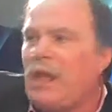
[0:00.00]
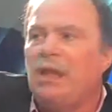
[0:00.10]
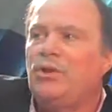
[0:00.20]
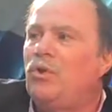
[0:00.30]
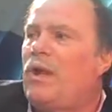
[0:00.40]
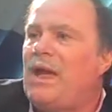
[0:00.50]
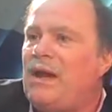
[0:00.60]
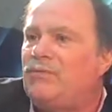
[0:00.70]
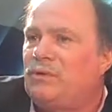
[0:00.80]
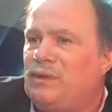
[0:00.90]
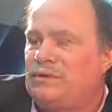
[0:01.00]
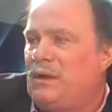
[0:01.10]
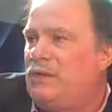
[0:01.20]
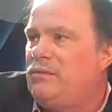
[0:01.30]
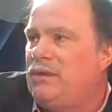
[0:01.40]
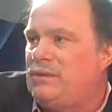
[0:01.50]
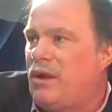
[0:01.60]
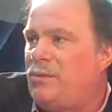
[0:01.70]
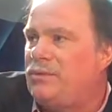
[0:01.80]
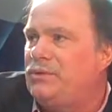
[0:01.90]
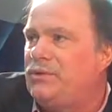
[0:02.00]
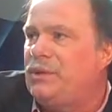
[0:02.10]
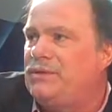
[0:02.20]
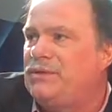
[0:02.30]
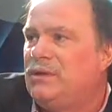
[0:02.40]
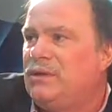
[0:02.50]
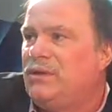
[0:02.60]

And go after these opportunities.